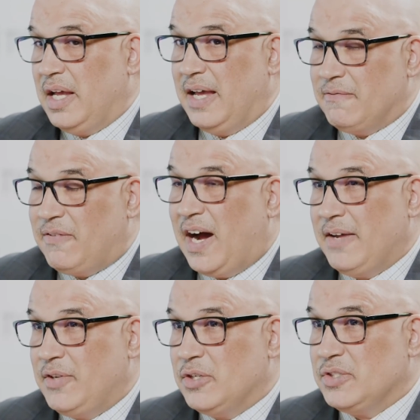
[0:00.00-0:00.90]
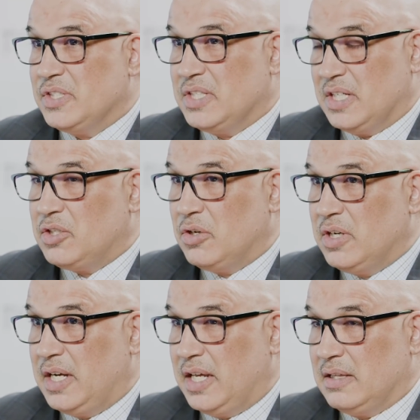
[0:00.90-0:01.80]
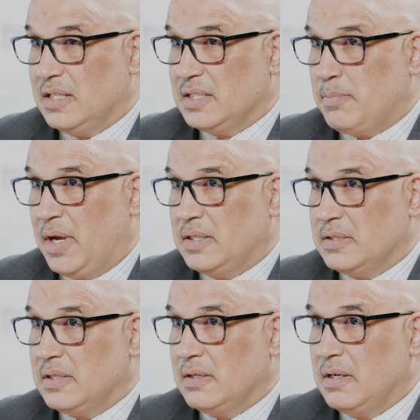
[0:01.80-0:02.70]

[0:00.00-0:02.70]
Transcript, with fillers: And five years is an eternity in this space.